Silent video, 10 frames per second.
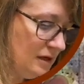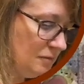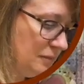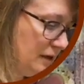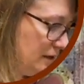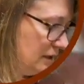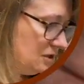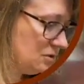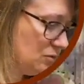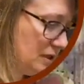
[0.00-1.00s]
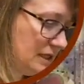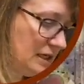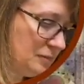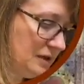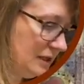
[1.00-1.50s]
But I just want to
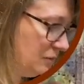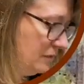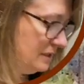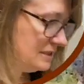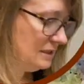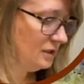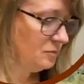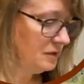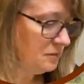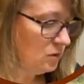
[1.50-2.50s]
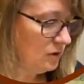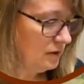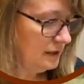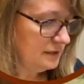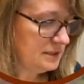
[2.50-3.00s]
kind of play with this a little bit more
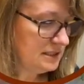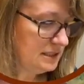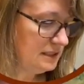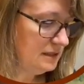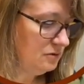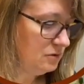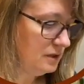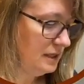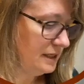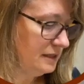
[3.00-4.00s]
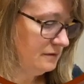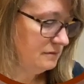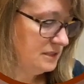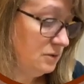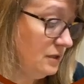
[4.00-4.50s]
and see what
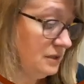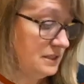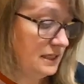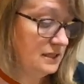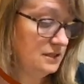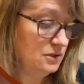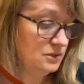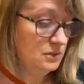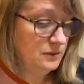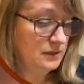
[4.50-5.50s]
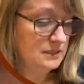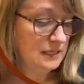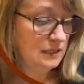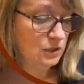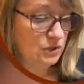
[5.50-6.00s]
else I can do, see what else I
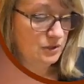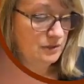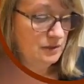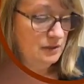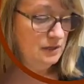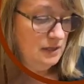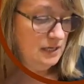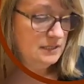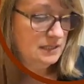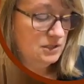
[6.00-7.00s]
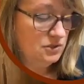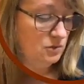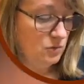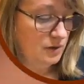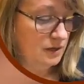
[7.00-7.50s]
learn as I
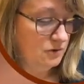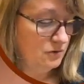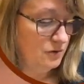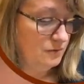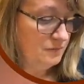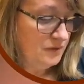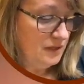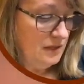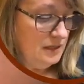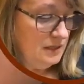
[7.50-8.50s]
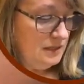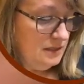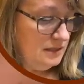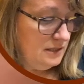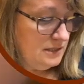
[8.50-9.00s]
start working through.
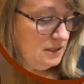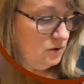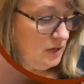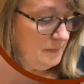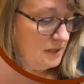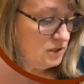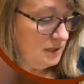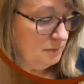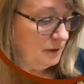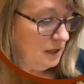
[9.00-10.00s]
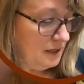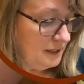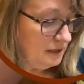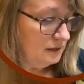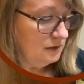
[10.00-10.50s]
So I'm actually
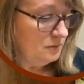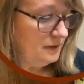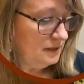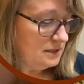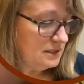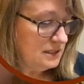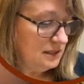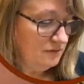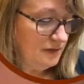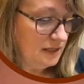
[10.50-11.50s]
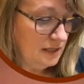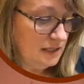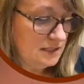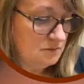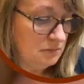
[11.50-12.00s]
blotting a little bit to see if I can
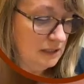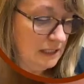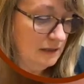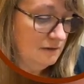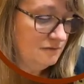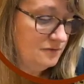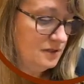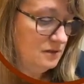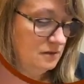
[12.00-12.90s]
get some lift